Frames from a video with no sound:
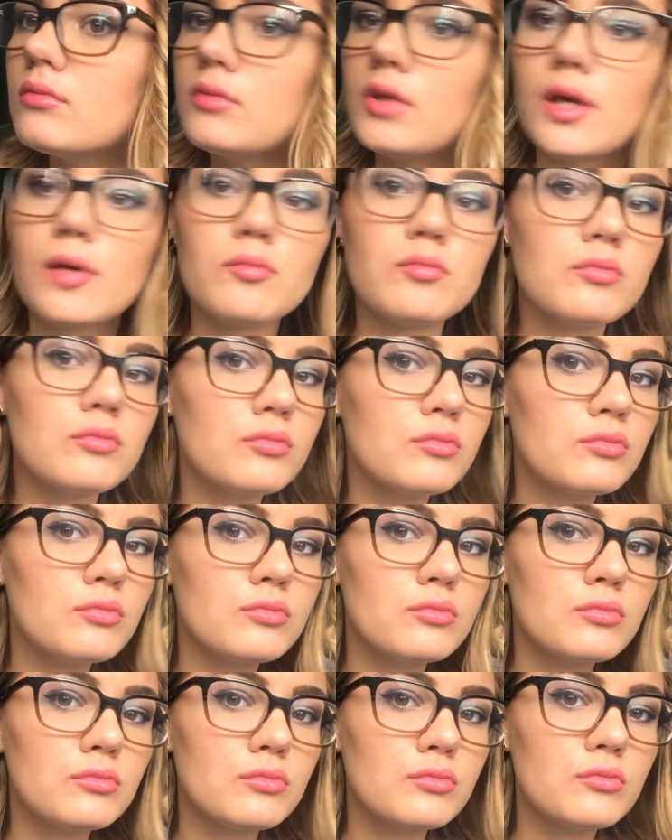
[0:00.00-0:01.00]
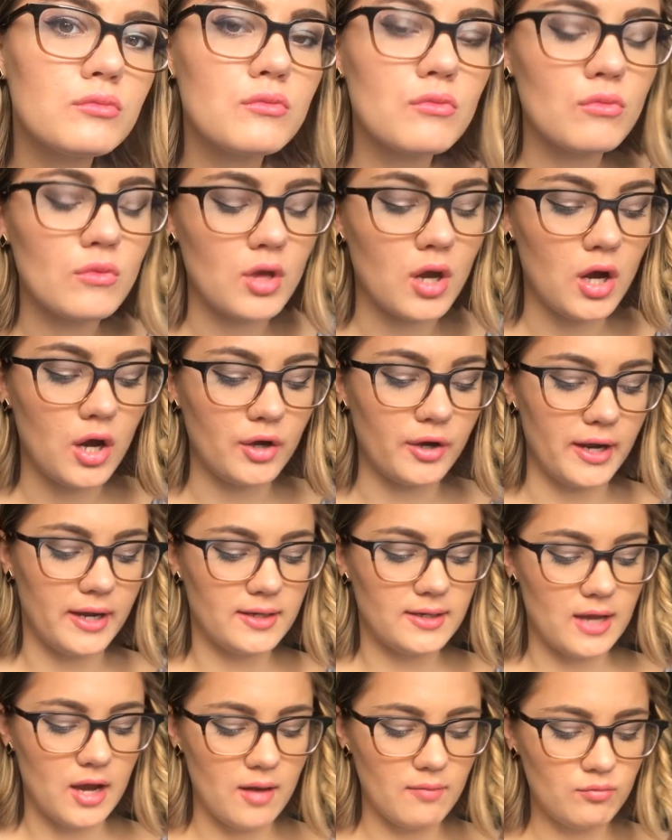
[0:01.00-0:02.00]
Yeah.
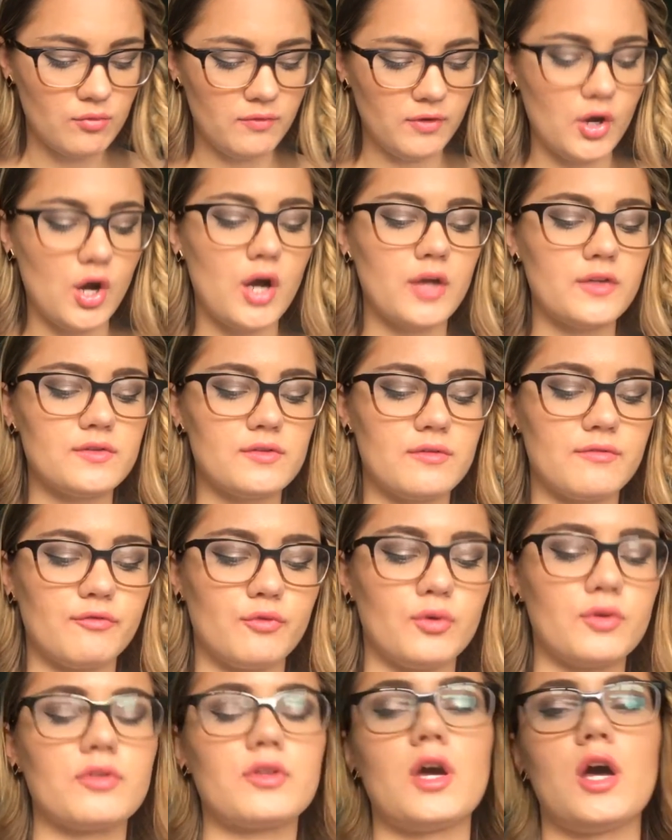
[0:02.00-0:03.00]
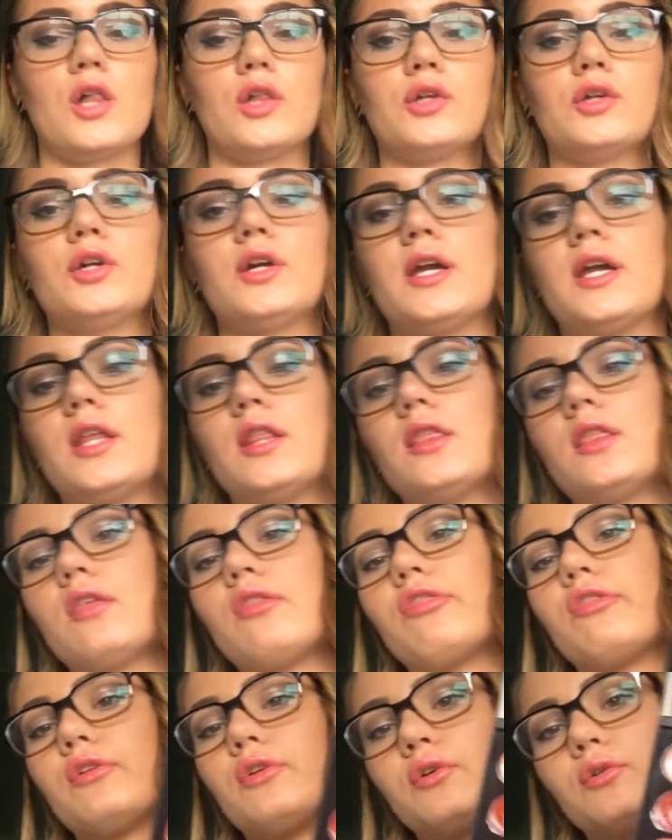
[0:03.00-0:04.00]
Alright, now I'm moving on to the fourth color in the
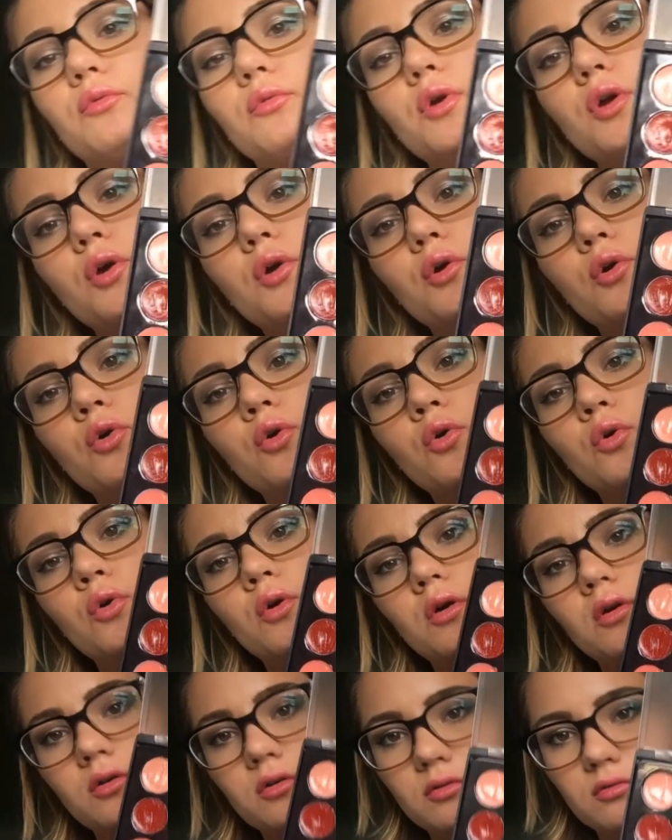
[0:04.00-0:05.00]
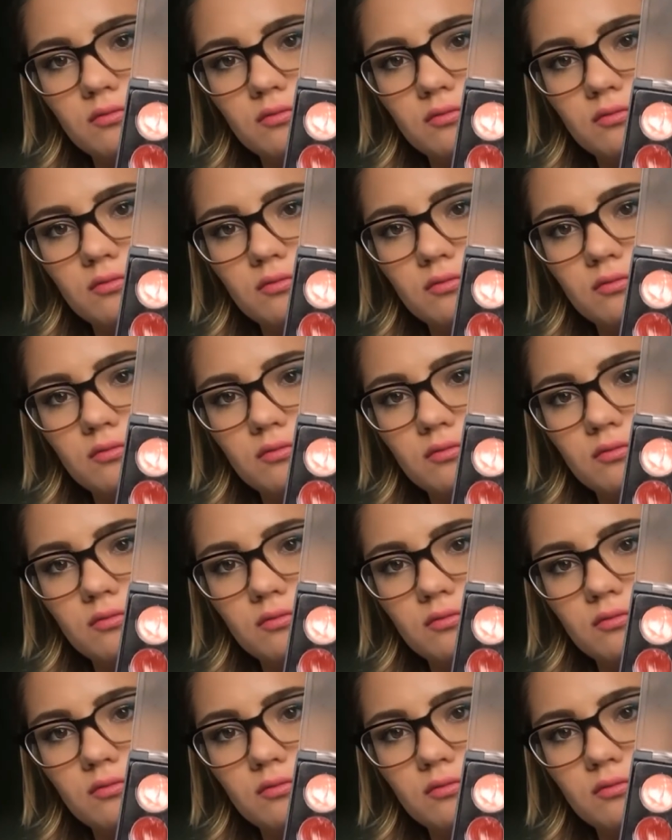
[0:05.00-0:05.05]
third row.